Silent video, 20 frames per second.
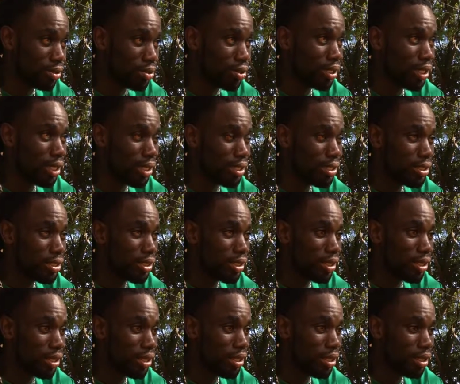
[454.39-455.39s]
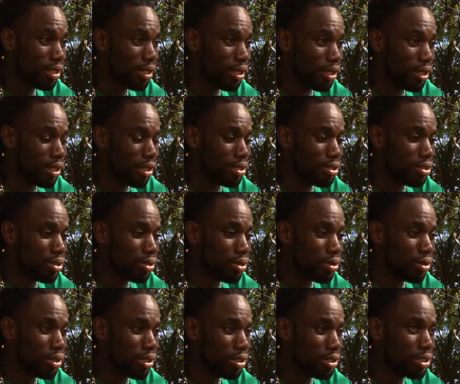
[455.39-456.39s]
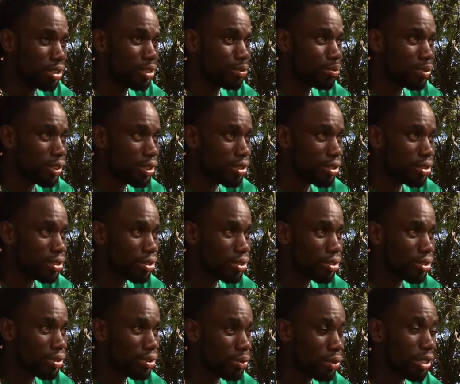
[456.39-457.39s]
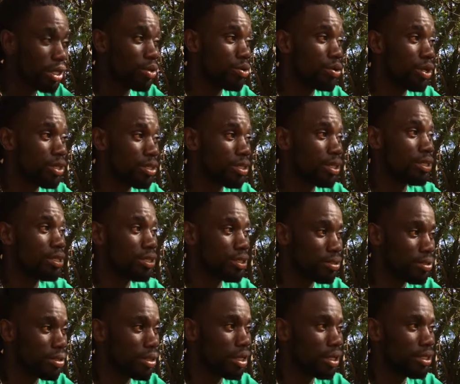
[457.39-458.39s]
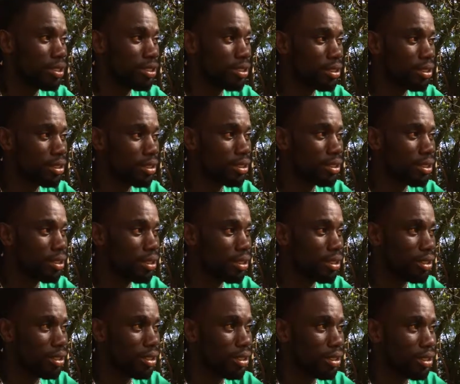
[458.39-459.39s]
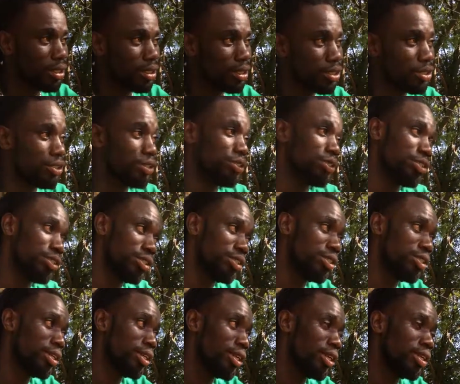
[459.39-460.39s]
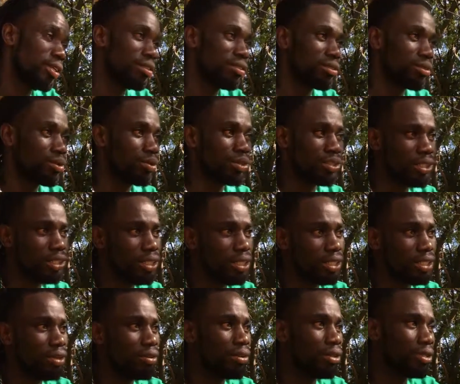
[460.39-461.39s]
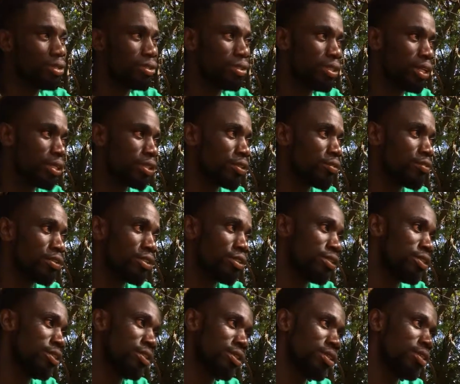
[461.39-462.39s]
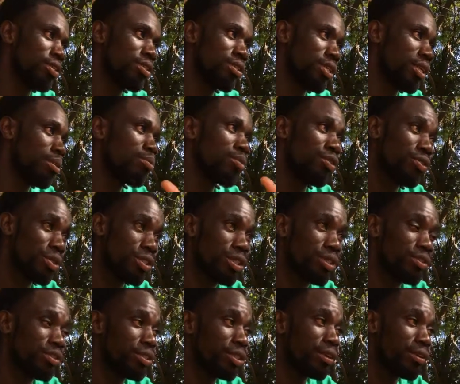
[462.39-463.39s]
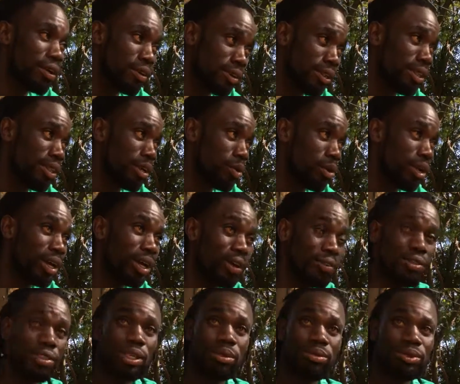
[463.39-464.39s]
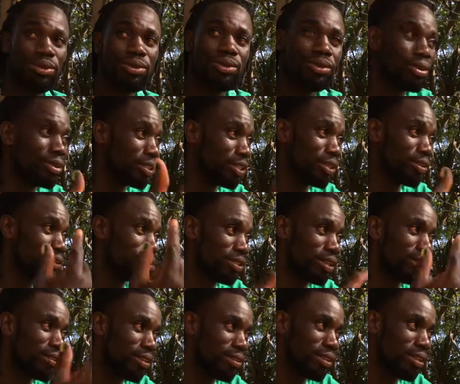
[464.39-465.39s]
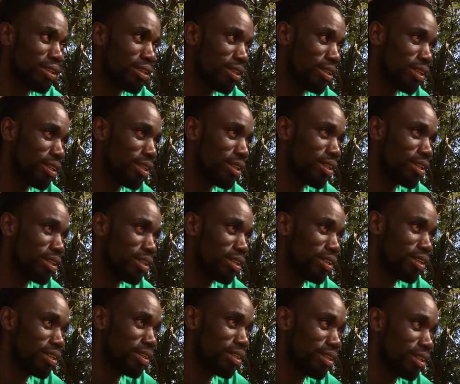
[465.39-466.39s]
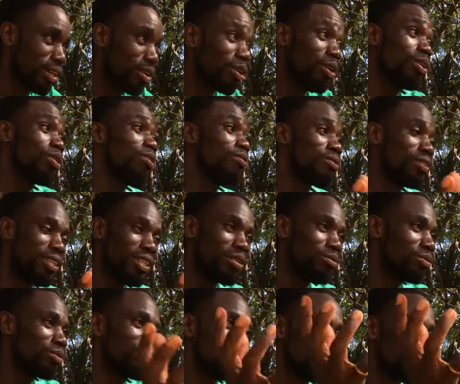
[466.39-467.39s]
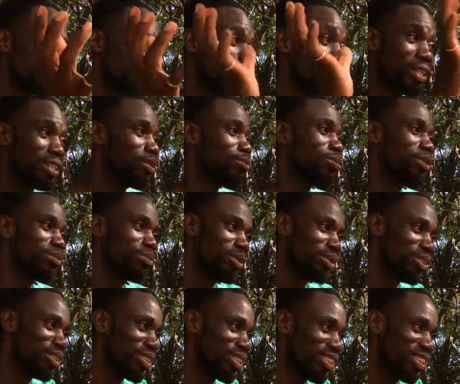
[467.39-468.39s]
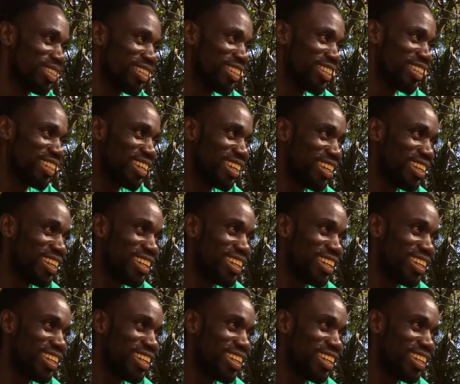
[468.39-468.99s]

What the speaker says: Tonight here. So it depends where you are staying tonight. Jinja town, you just visit some hotels around here. We have some good hotels around in here. Yeah, all of them for white people. Yeah.